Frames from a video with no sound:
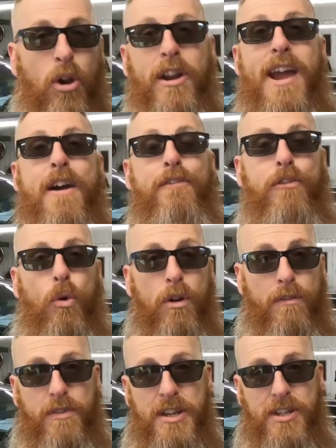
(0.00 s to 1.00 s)
gonna have four
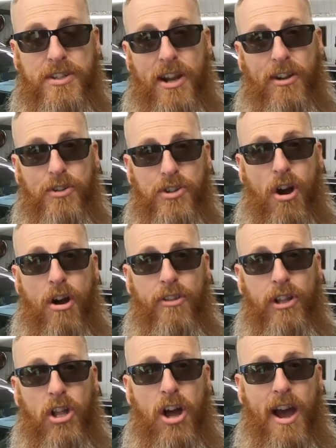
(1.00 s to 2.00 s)
of these suckers on the
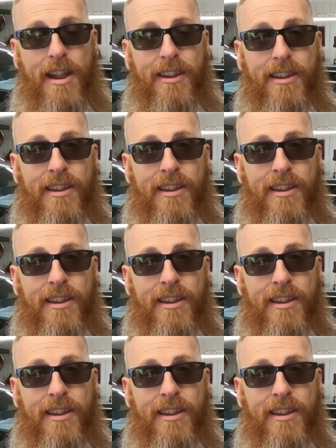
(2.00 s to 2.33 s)
lot.